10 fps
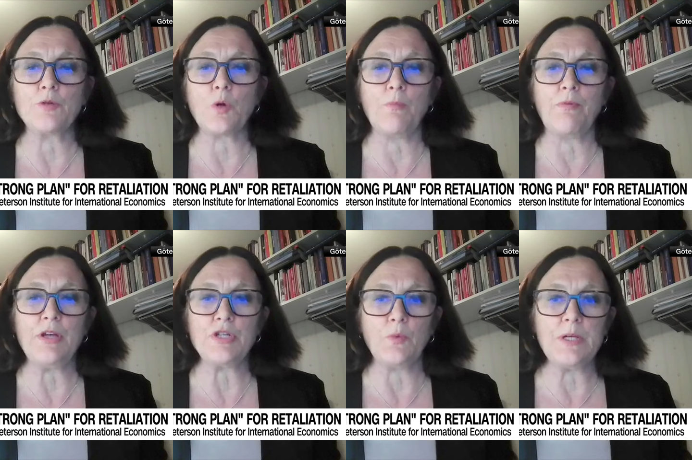
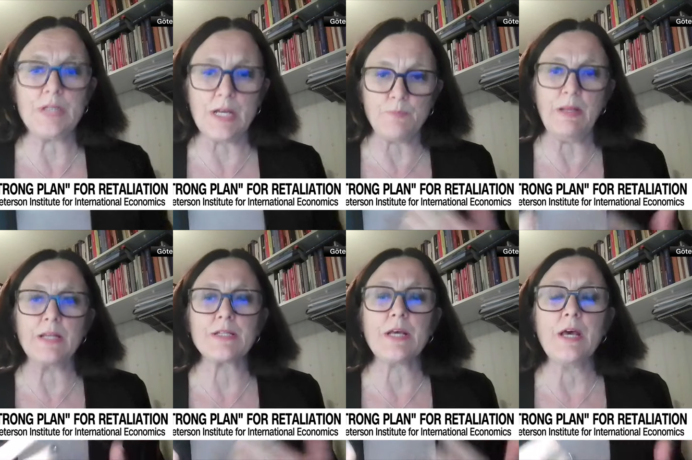cooperation, which has
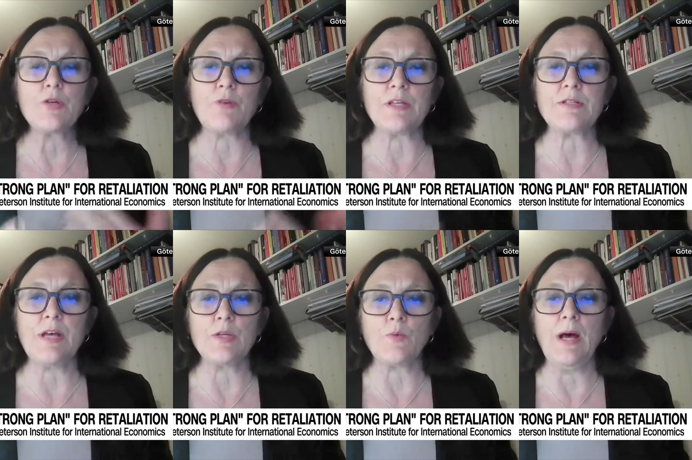built trust
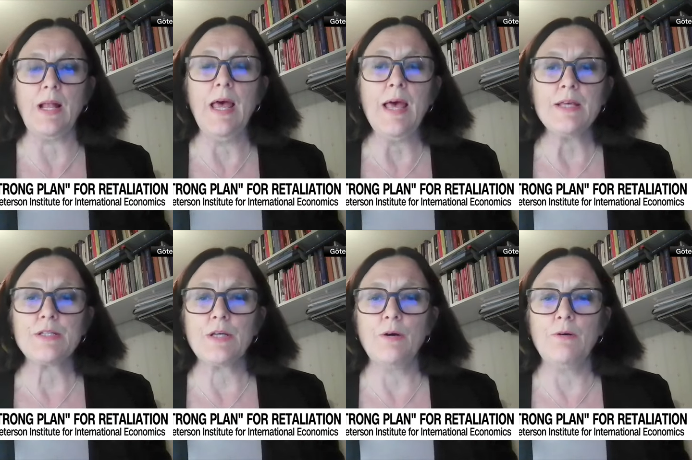as well.
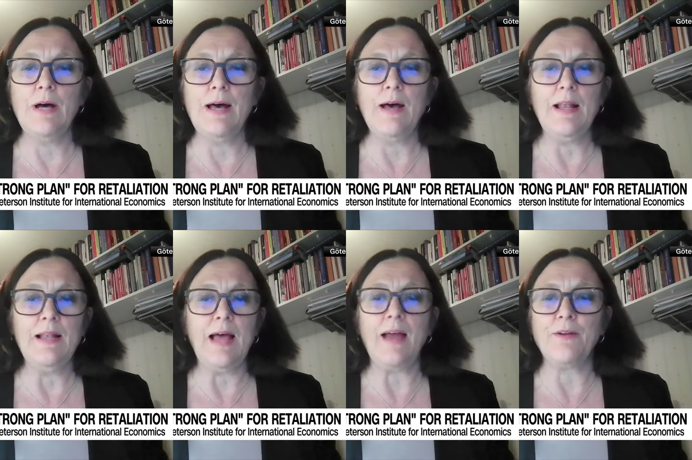So
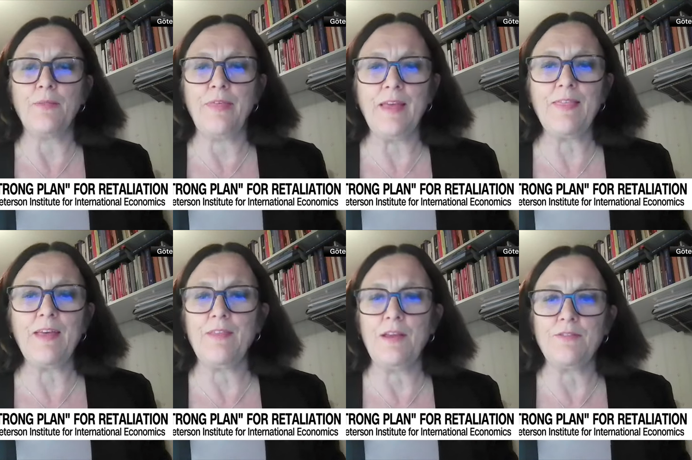I don't think
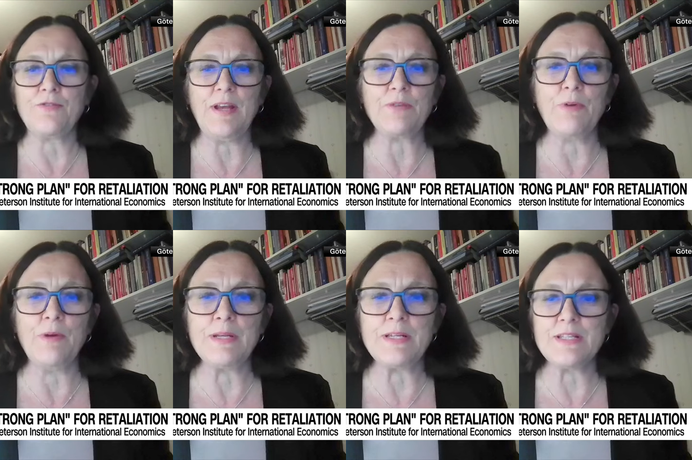the trade
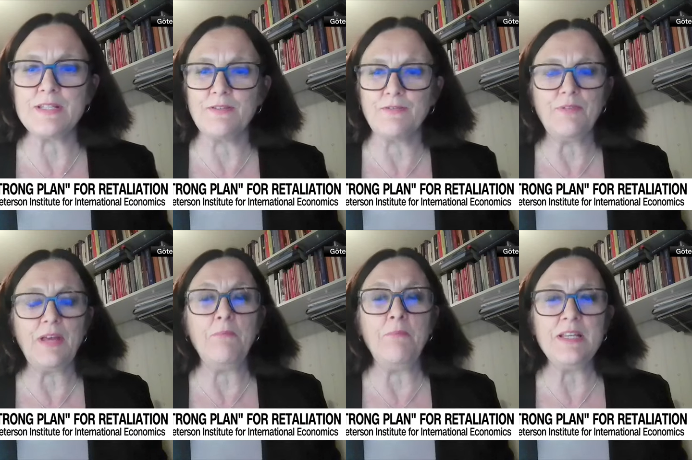agreement is
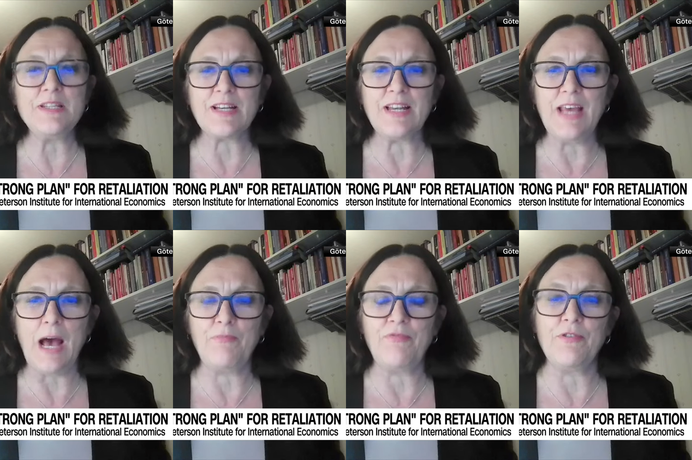immediately
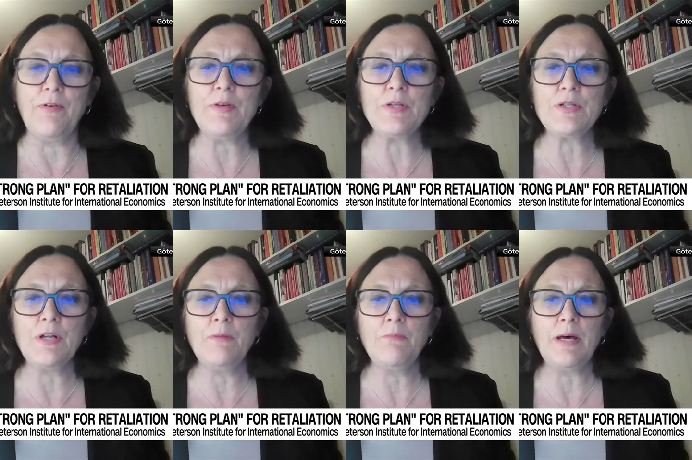up for
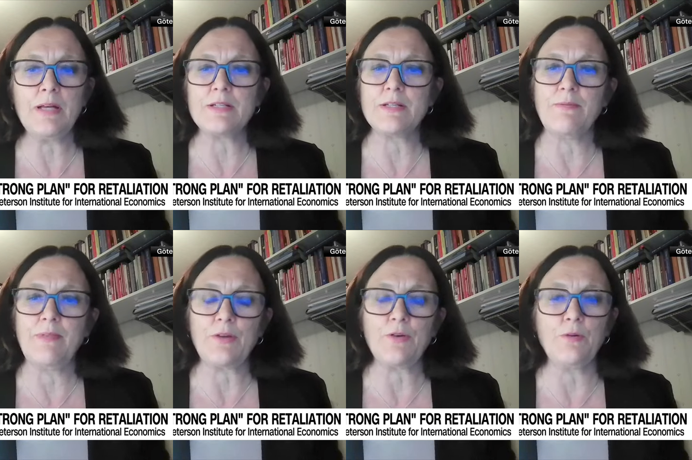revision, but
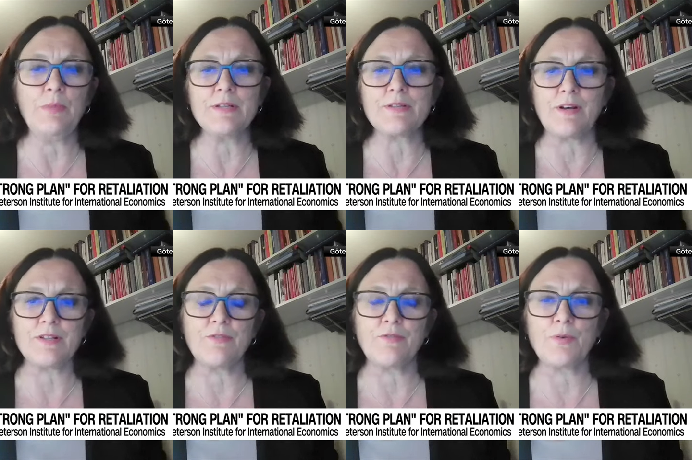that could be
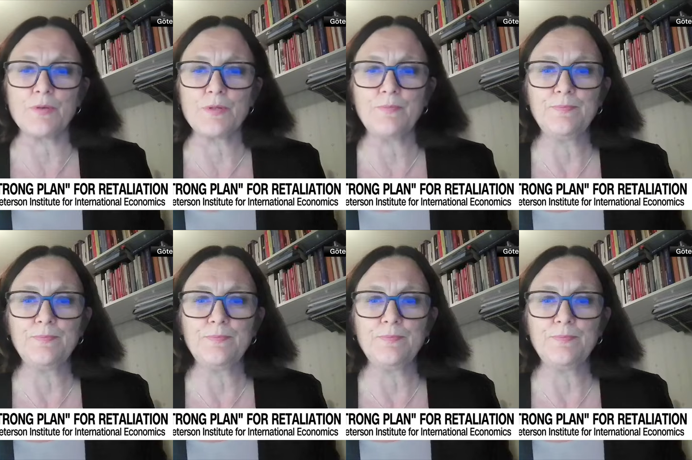discussed, of course.